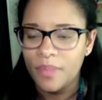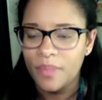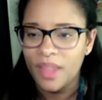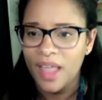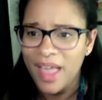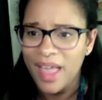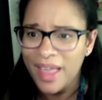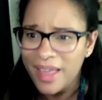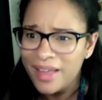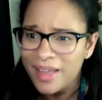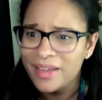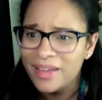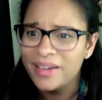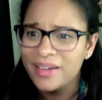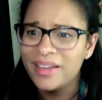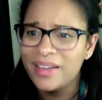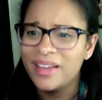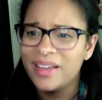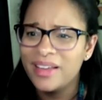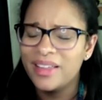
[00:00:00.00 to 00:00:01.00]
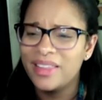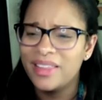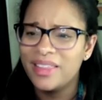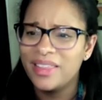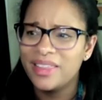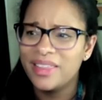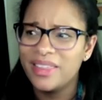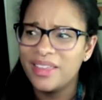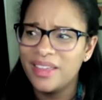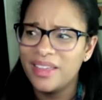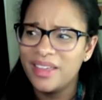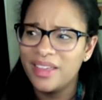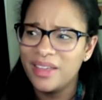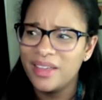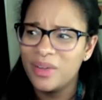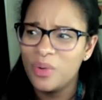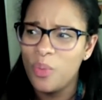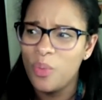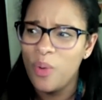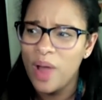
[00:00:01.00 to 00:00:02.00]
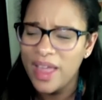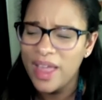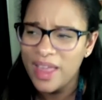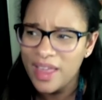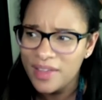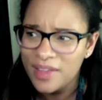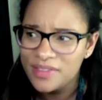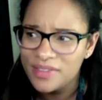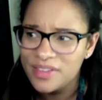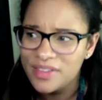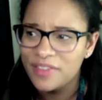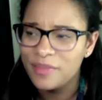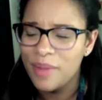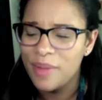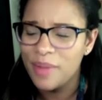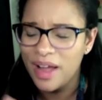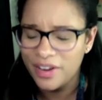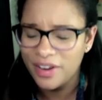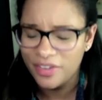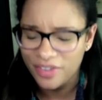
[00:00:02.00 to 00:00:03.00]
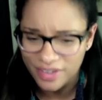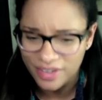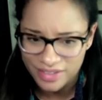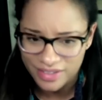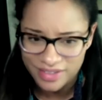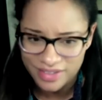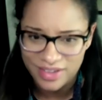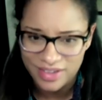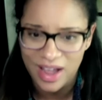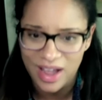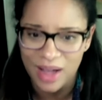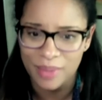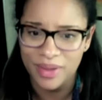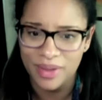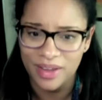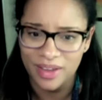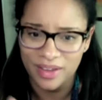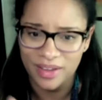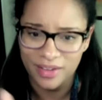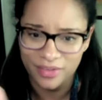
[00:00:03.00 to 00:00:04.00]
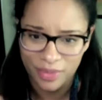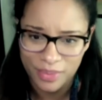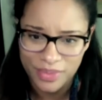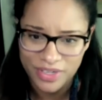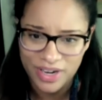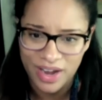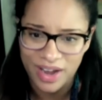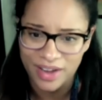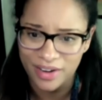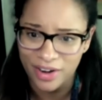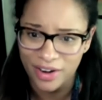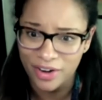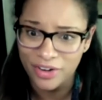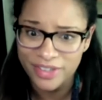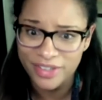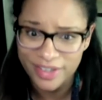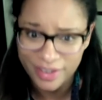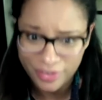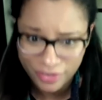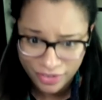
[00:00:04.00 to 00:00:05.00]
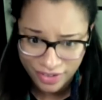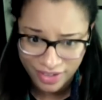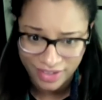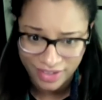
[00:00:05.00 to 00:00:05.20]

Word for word: and the waves of migrants coming from China are different,